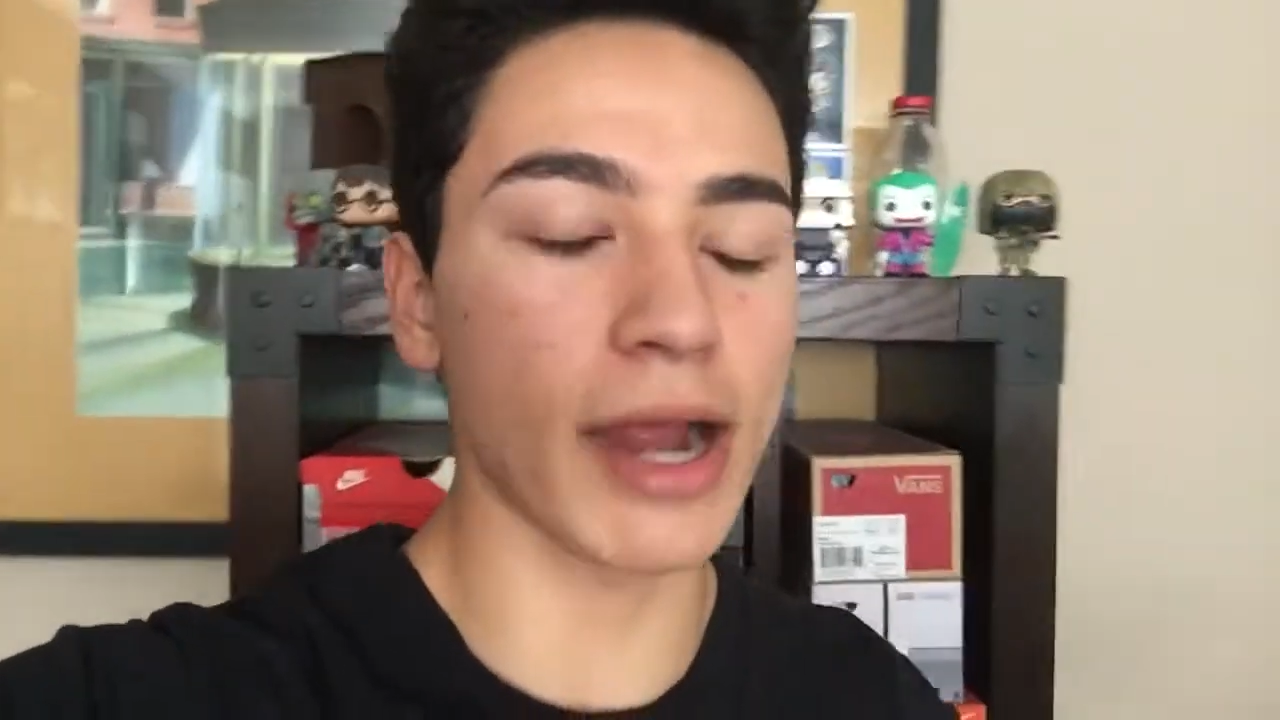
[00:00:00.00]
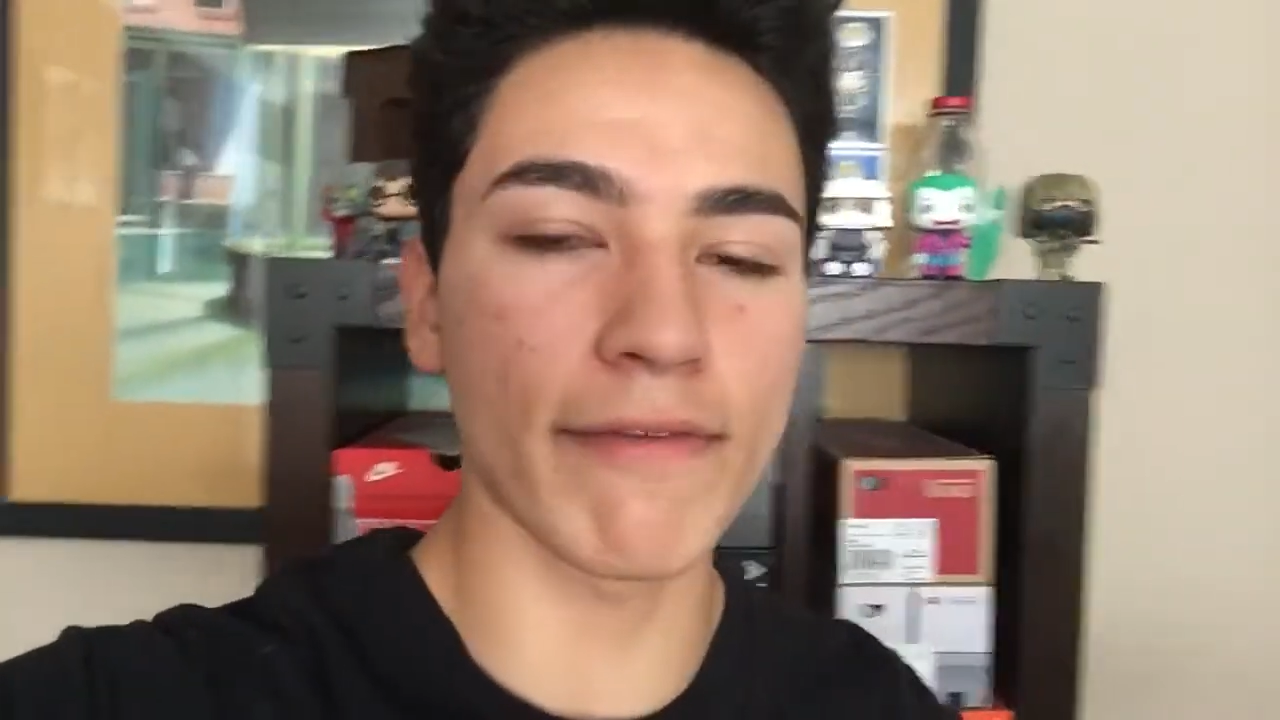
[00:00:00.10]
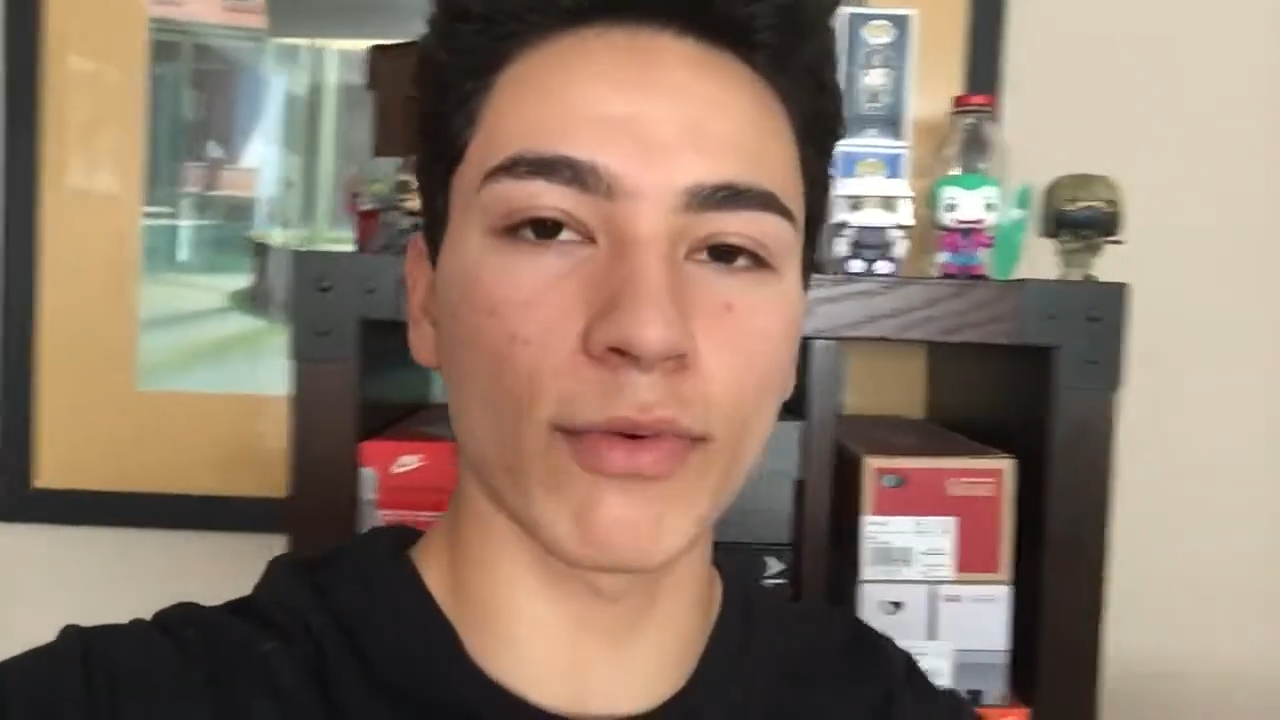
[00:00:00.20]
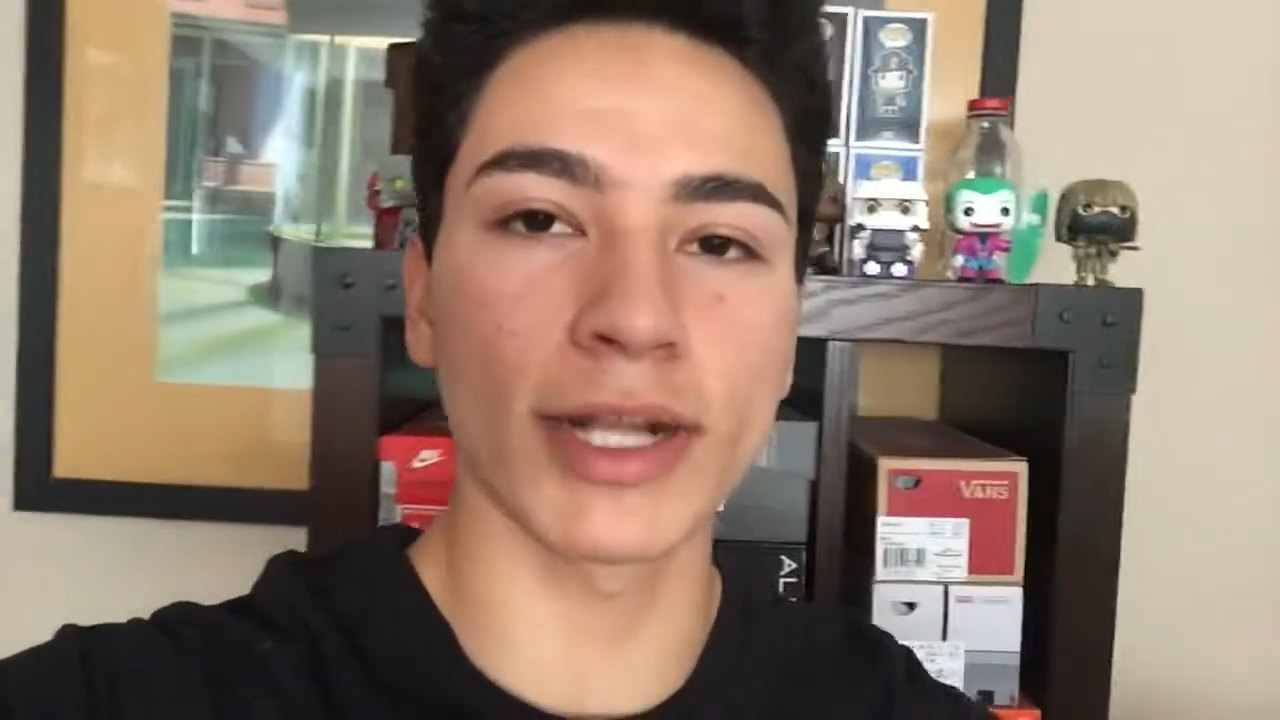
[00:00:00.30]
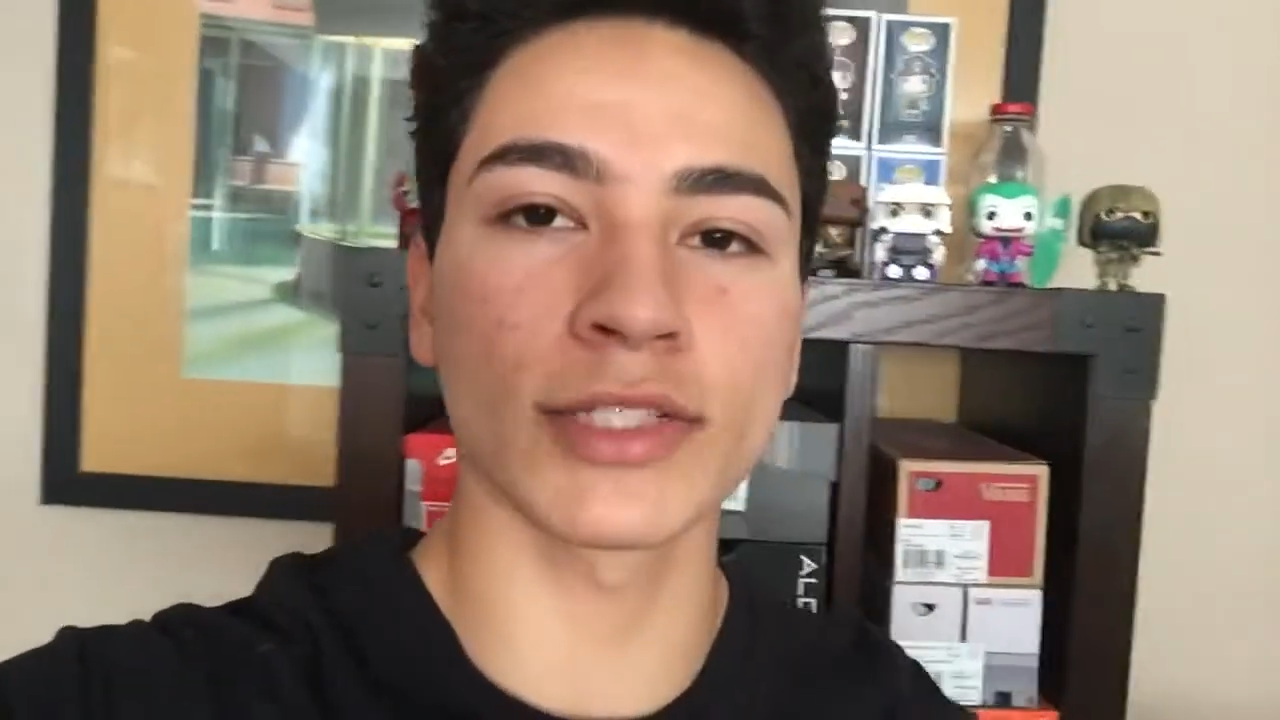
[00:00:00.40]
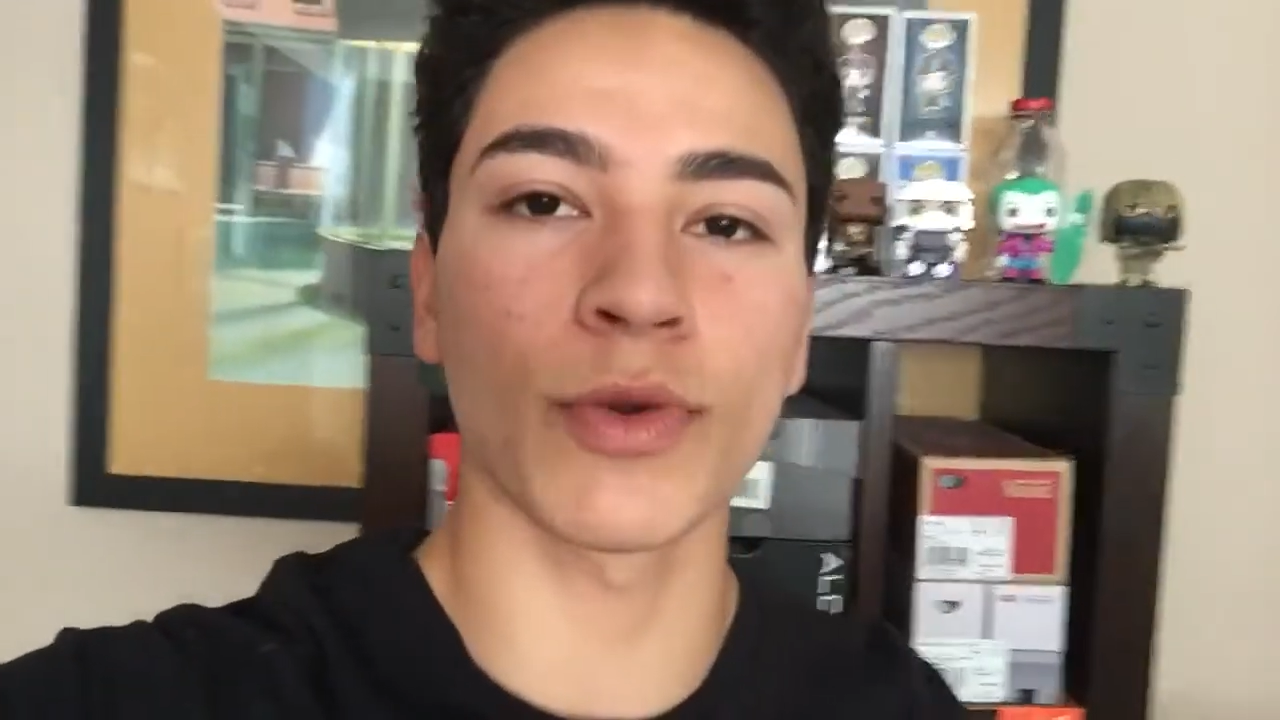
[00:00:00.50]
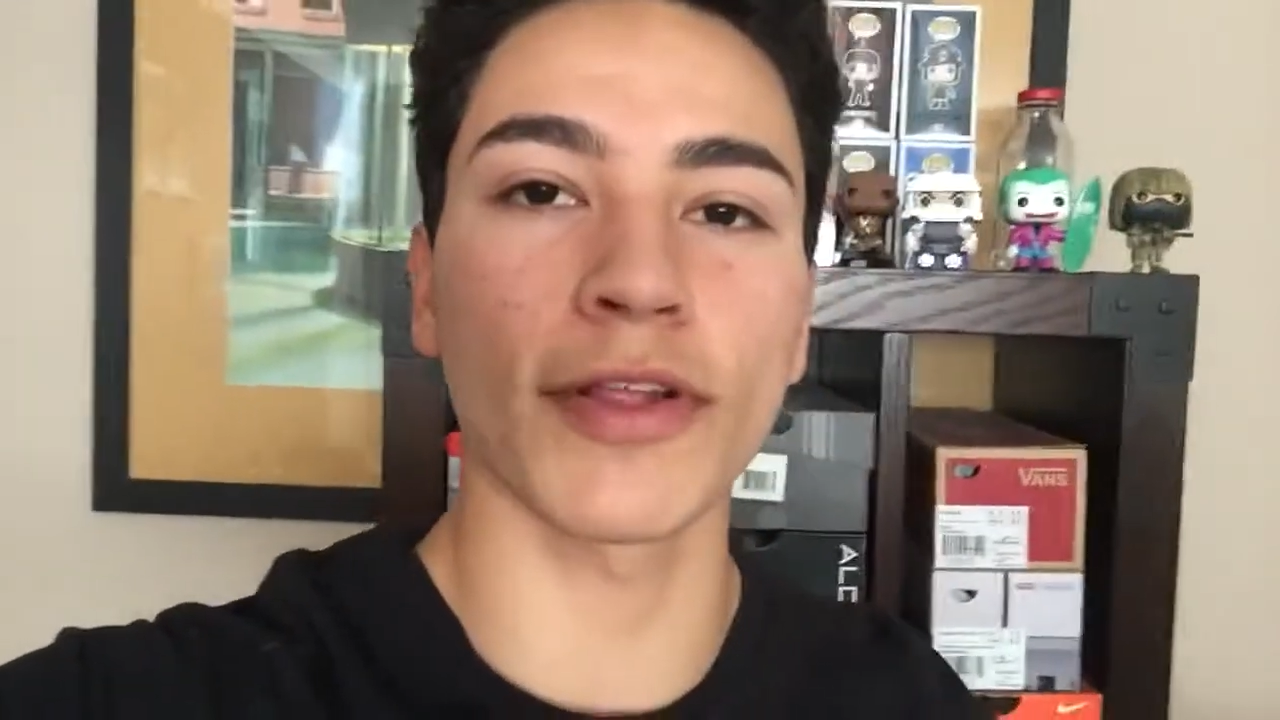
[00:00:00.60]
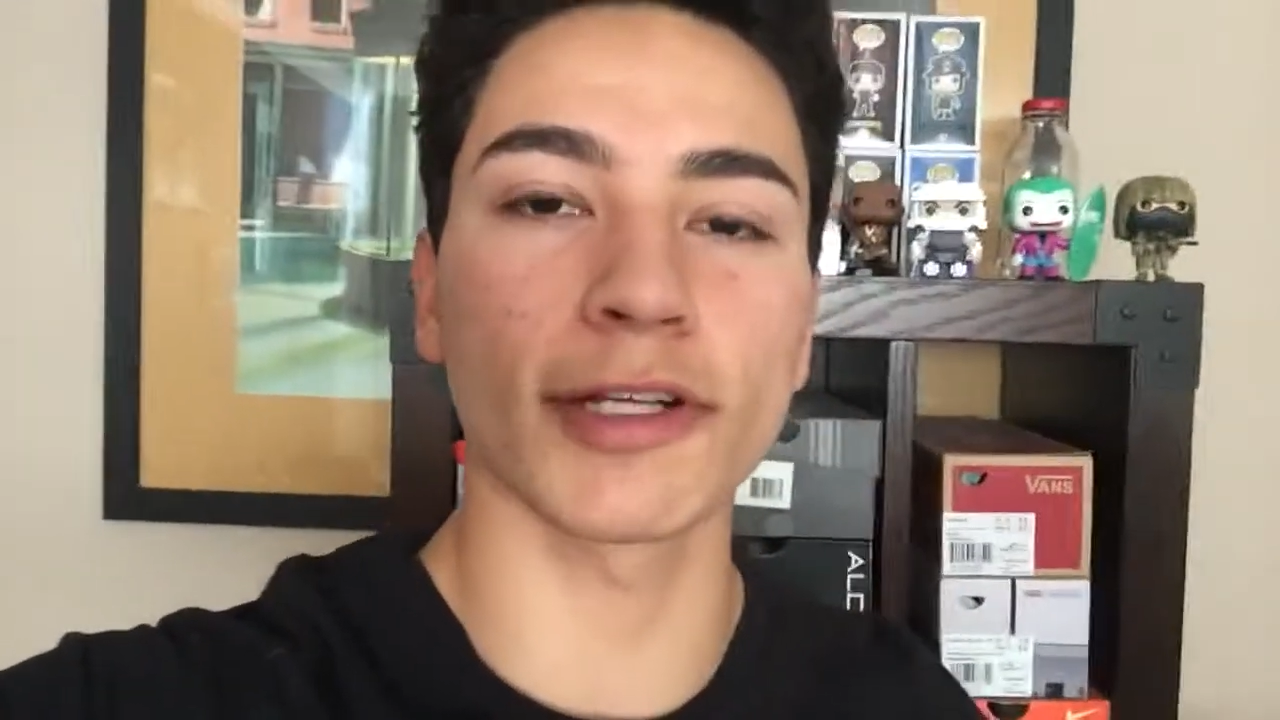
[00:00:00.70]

everyone's where